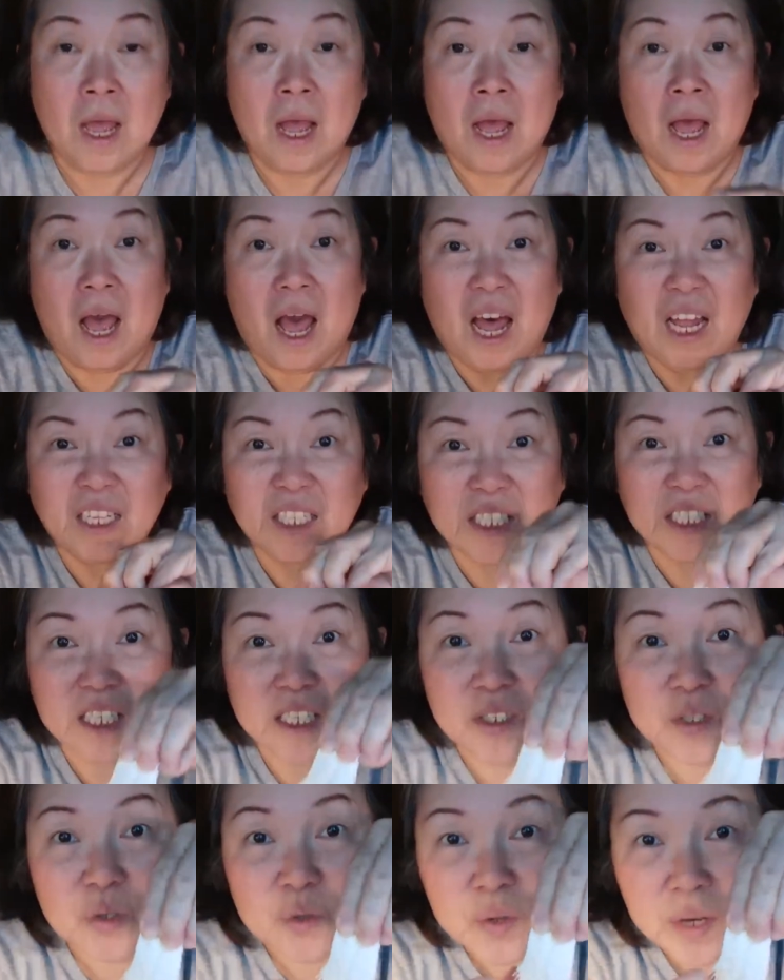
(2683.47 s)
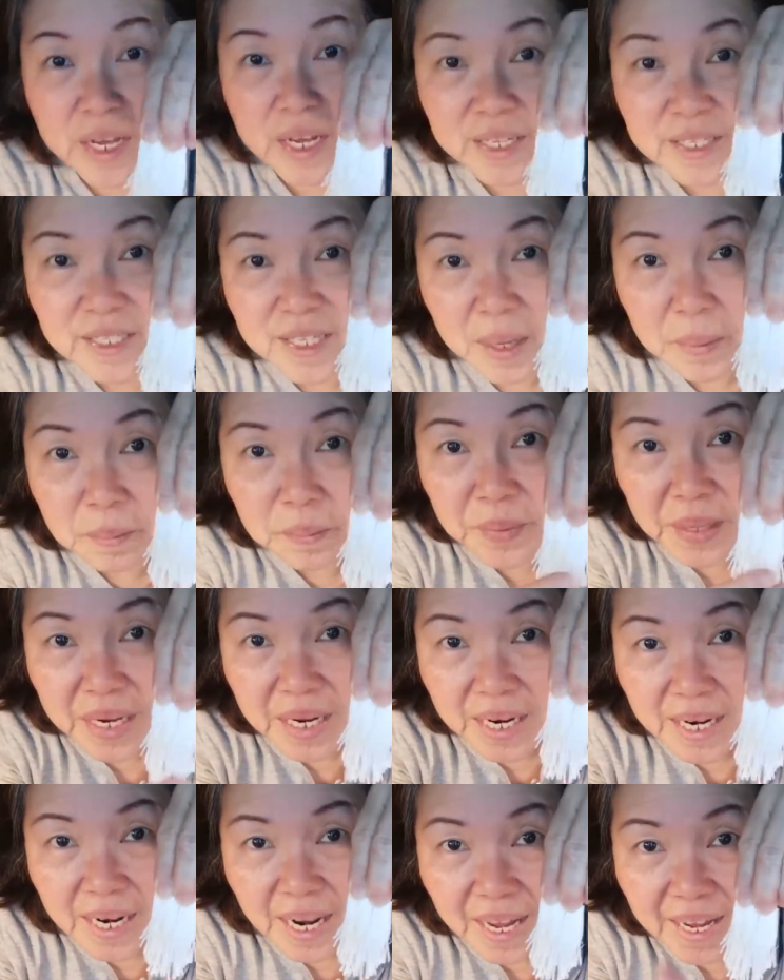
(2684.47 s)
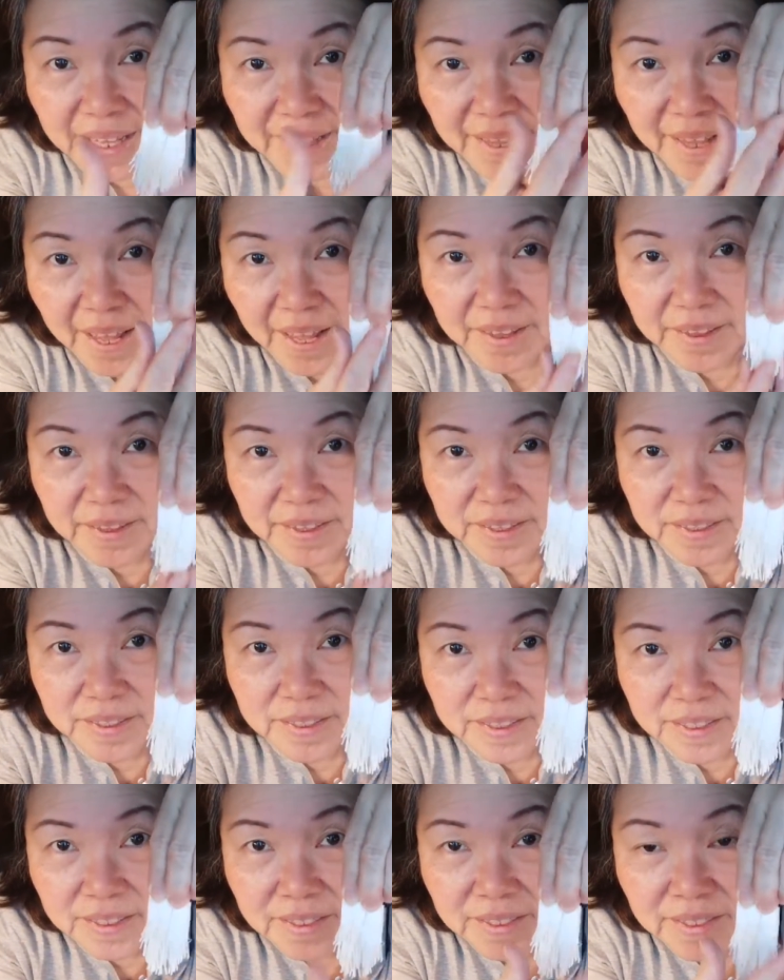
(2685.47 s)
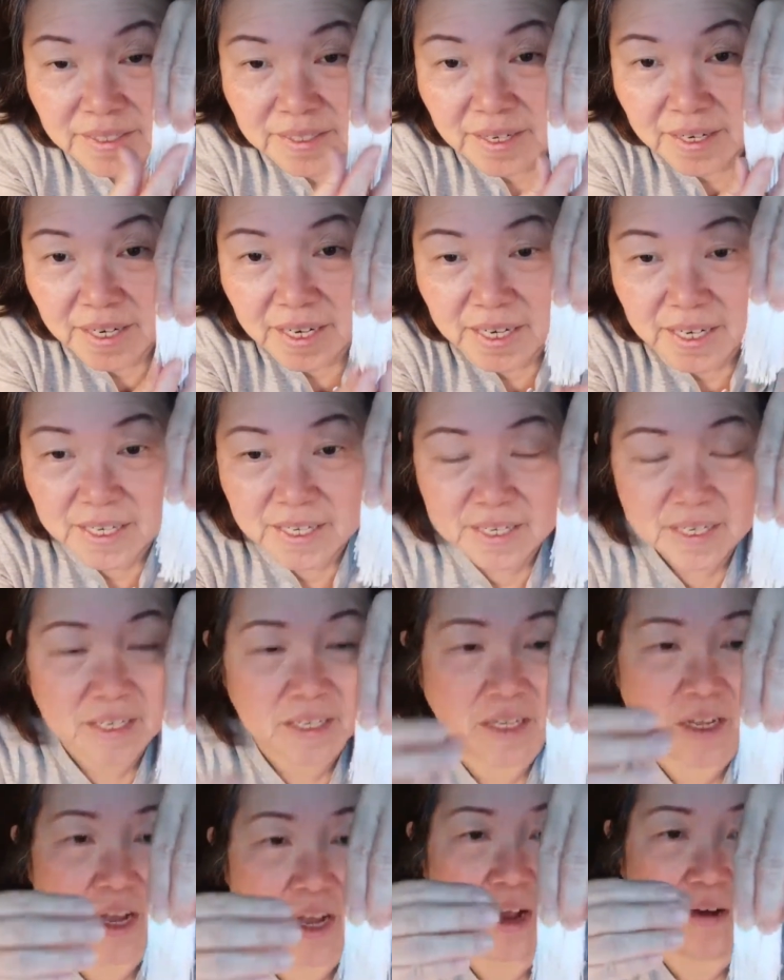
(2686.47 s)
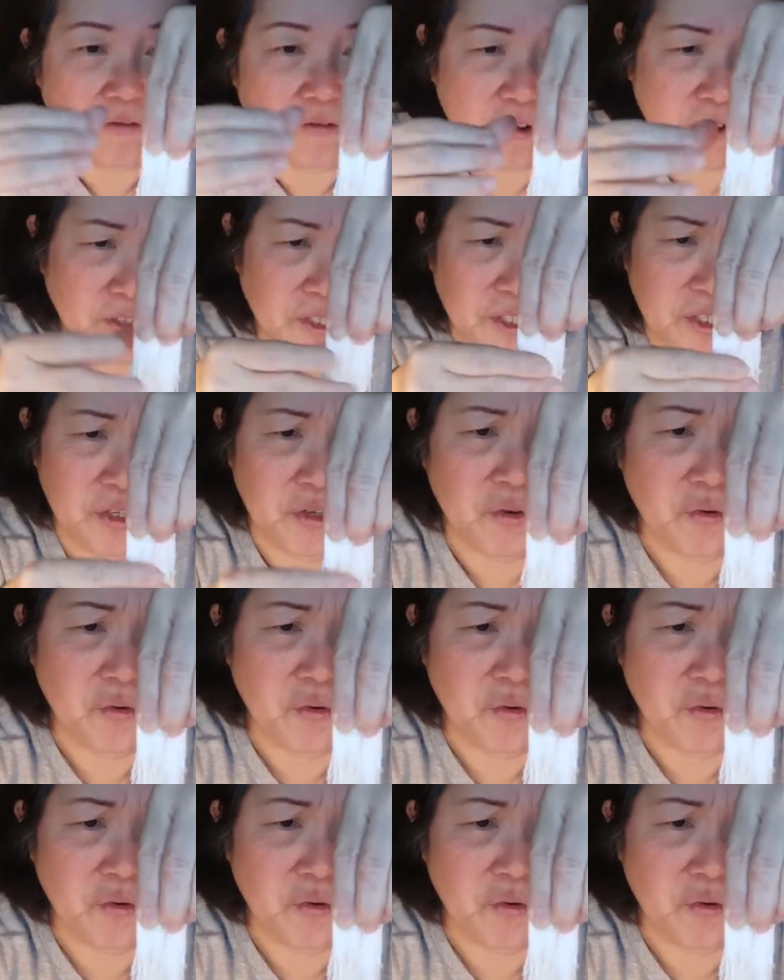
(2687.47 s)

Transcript: Until you get something like that, right? Of course,